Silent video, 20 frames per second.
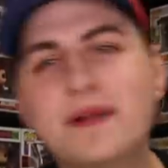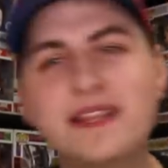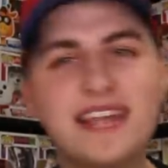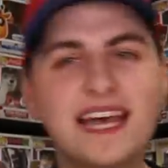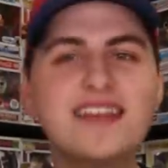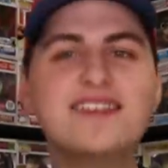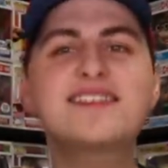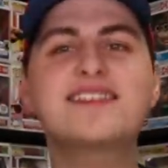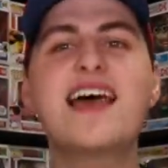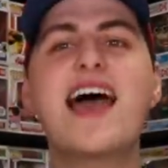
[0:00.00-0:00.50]
but
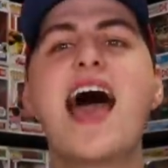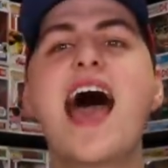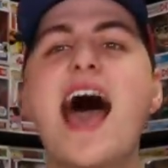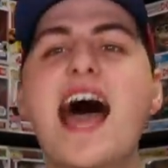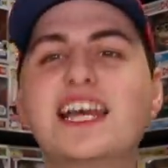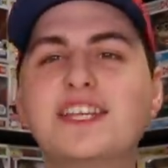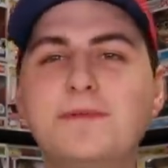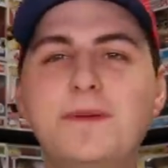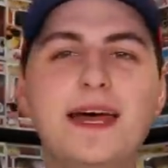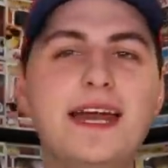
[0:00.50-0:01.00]
this
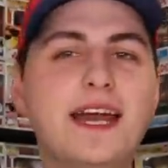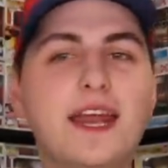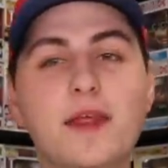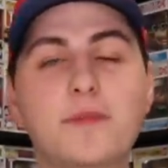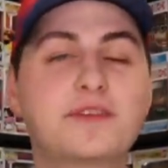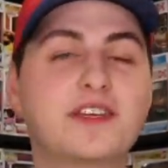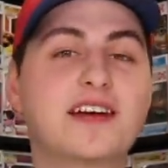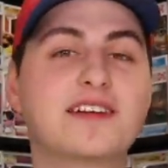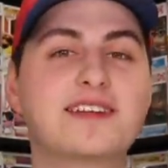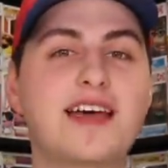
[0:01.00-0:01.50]
has been
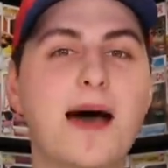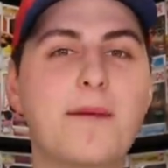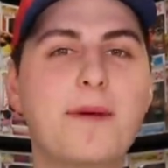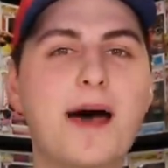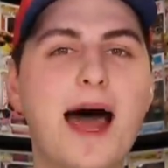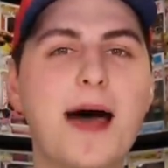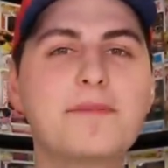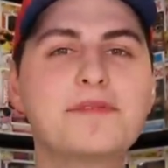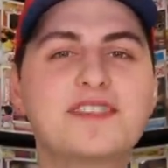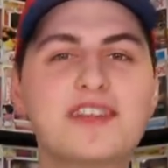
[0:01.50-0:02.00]
an Top
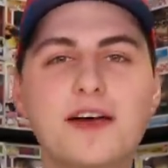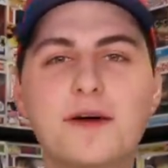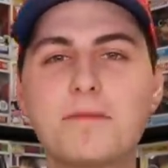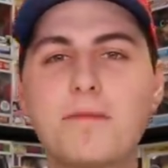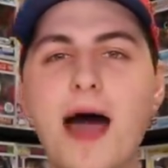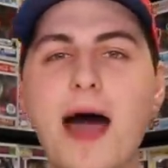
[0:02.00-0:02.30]
Pops,